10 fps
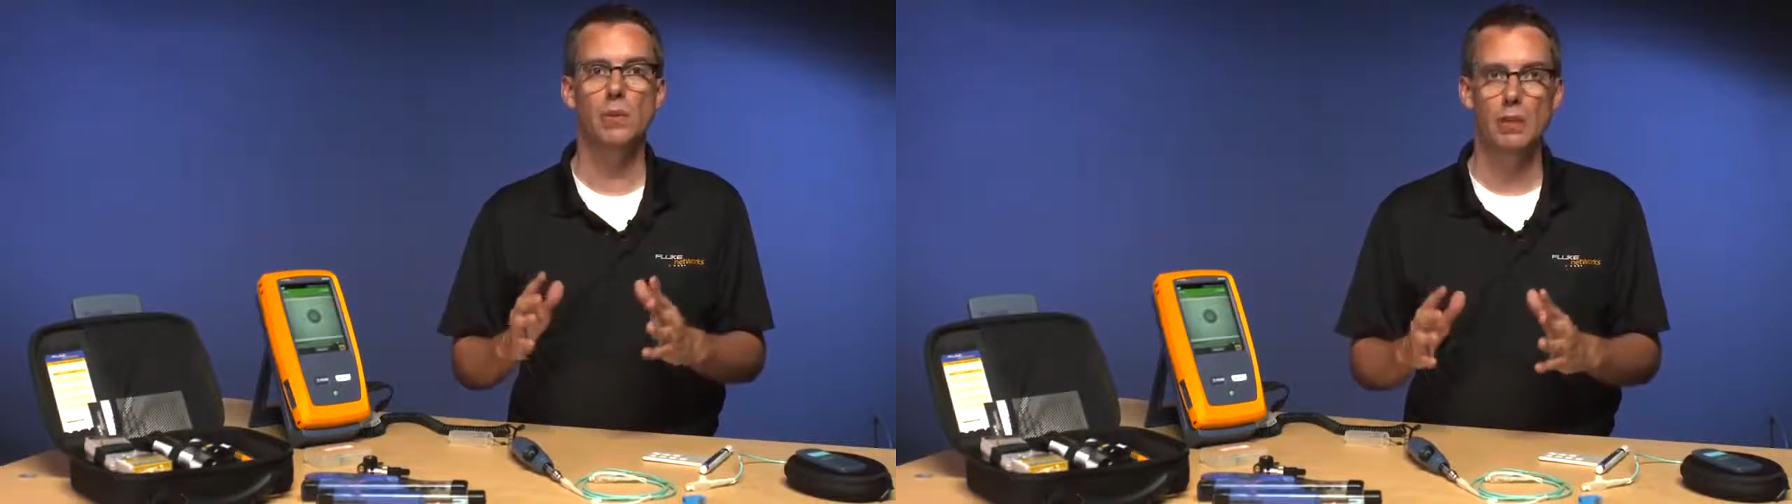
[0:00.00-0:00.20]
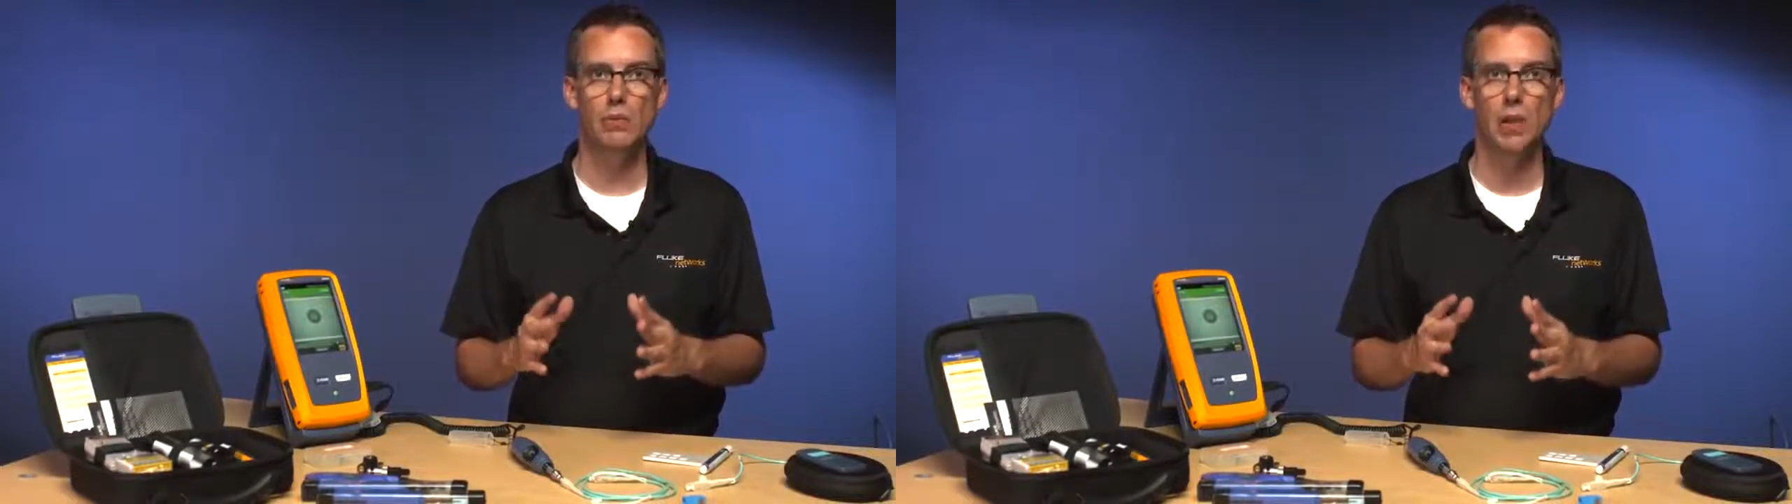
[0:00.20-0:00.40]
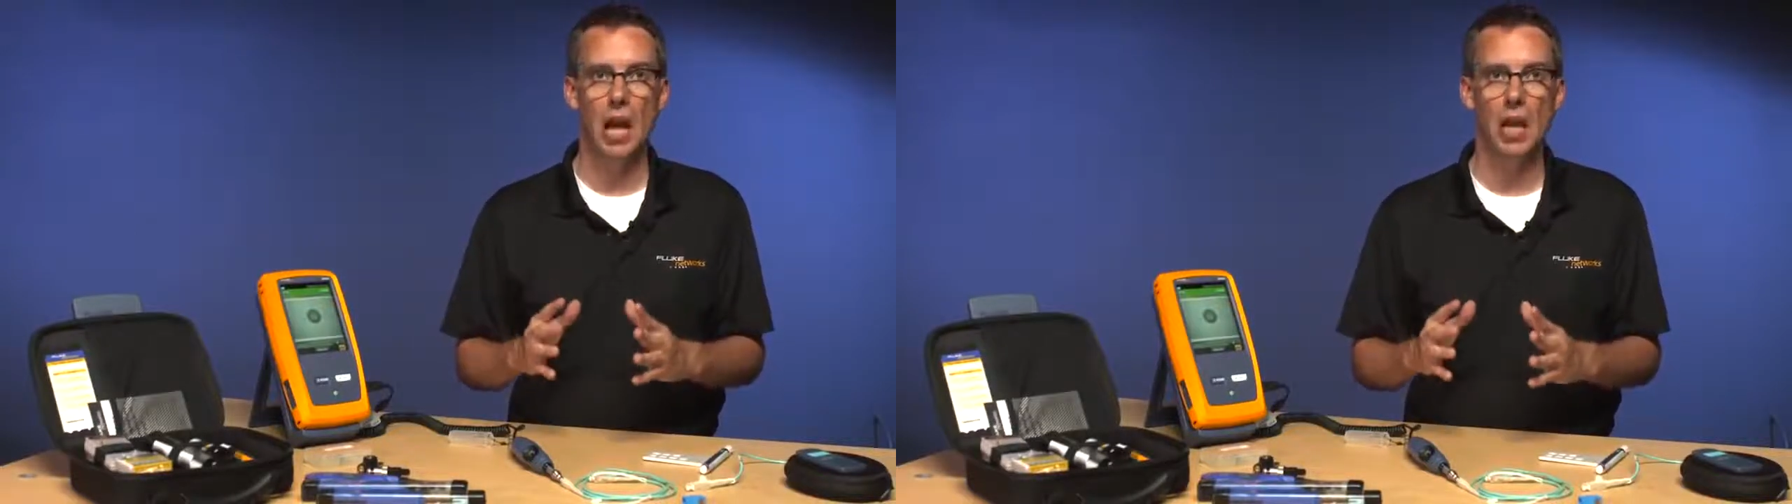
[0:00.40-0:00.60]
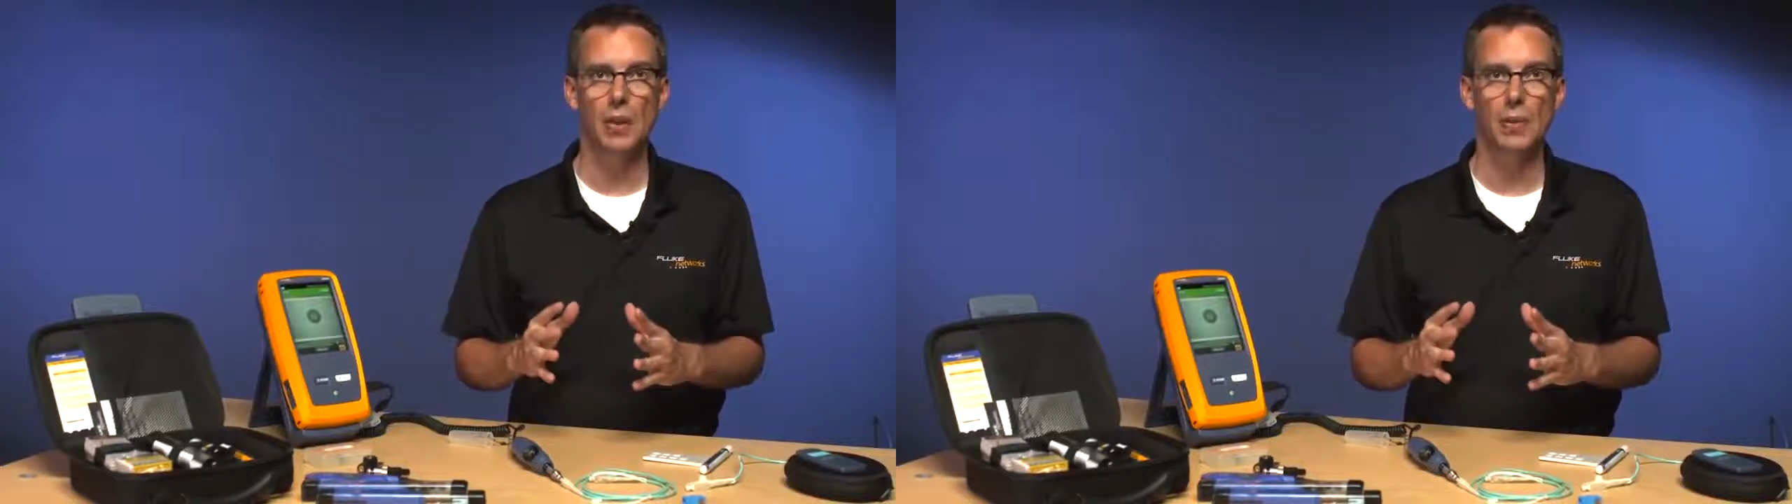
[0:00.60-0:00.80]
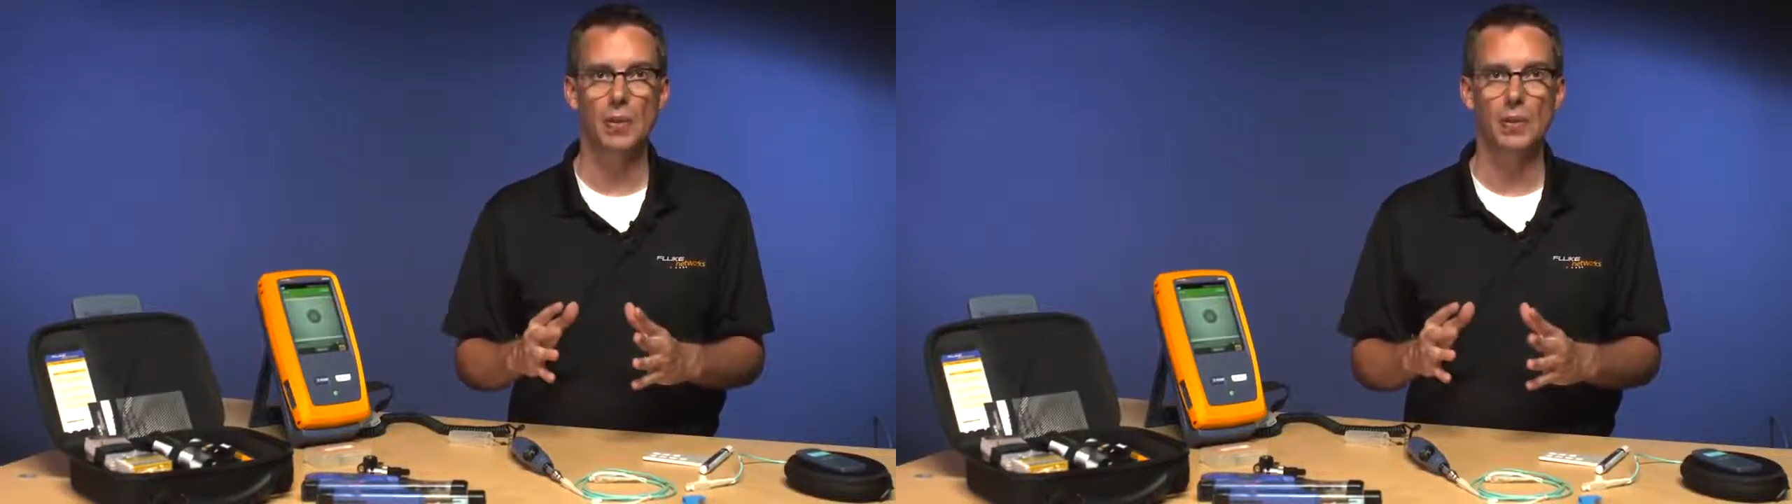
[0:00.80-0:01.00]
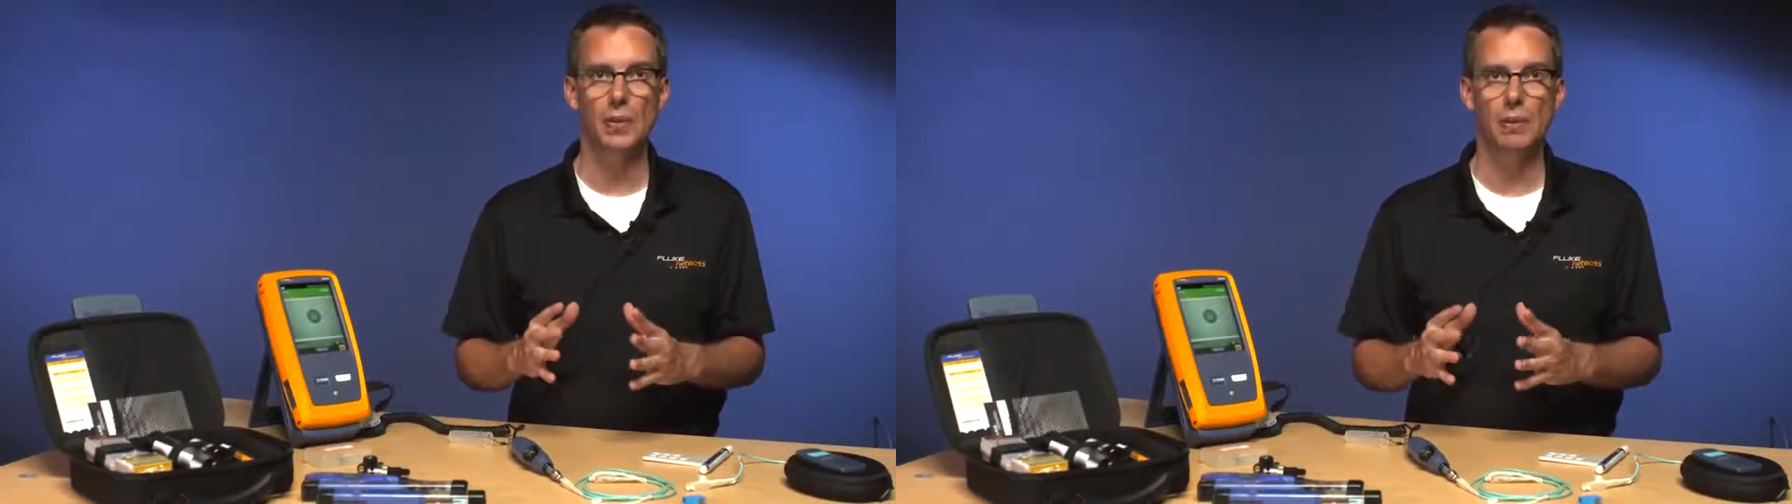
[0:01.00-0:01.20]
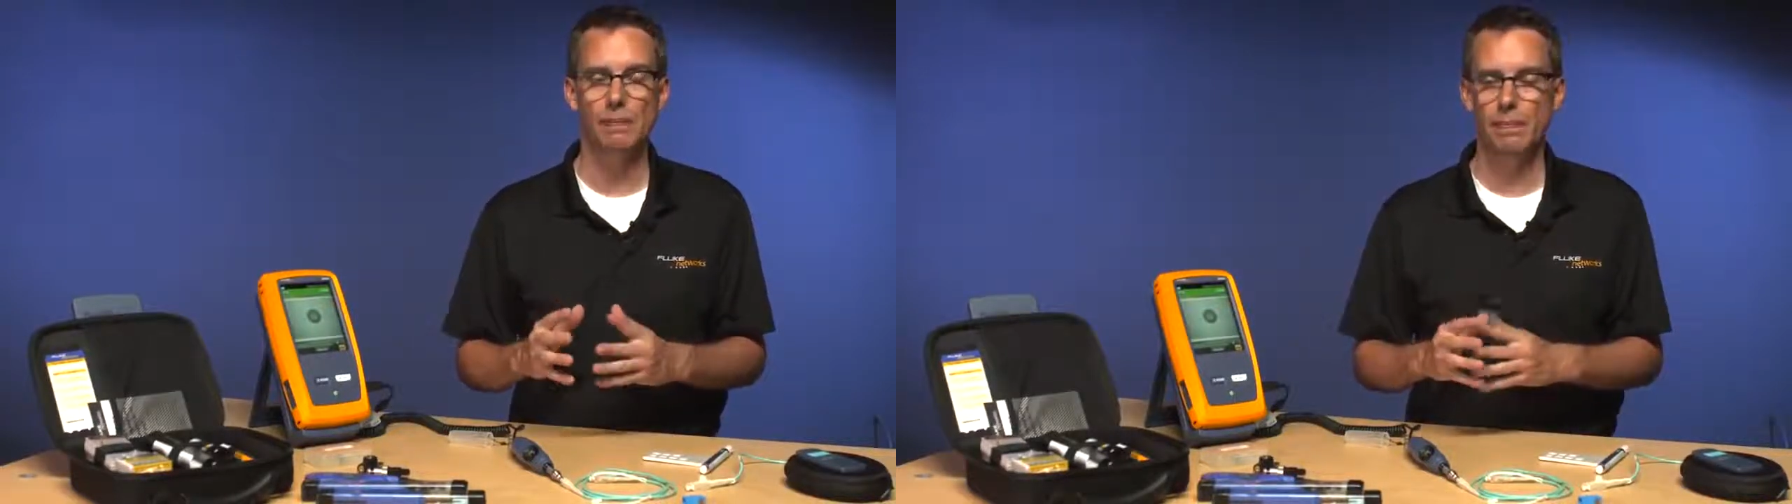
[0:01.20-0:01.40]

different answers.